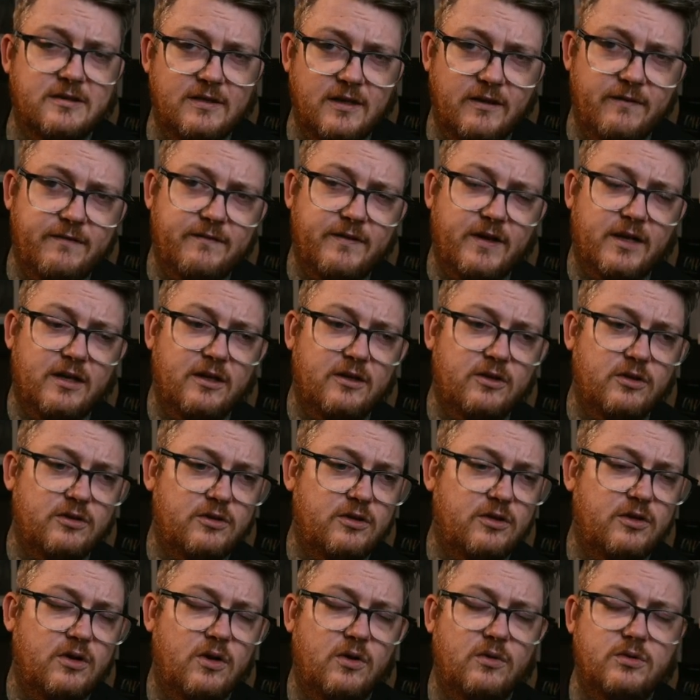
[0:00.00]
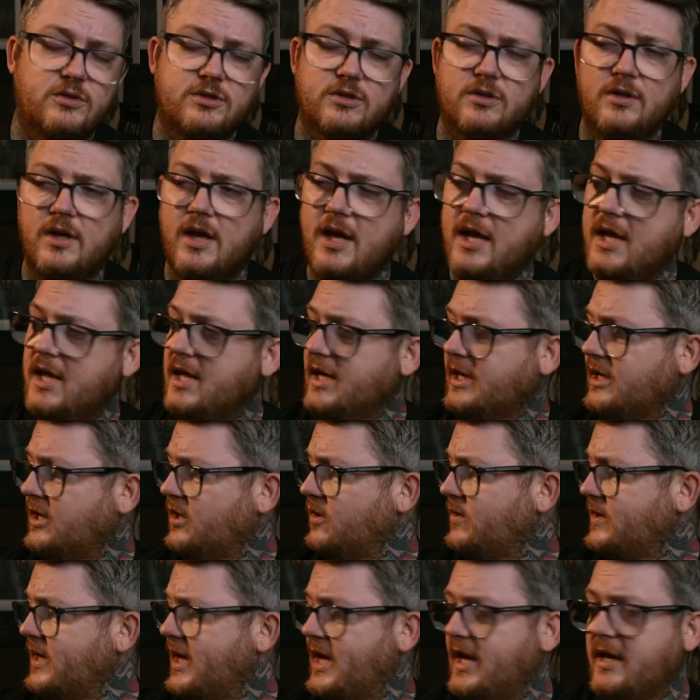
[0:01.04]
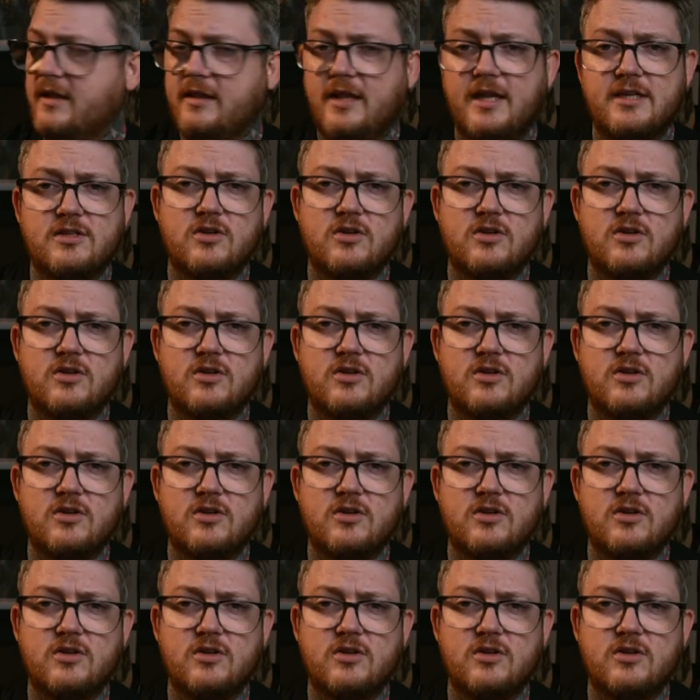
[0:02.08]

you're fucking good to go. So, you know, yeah, it's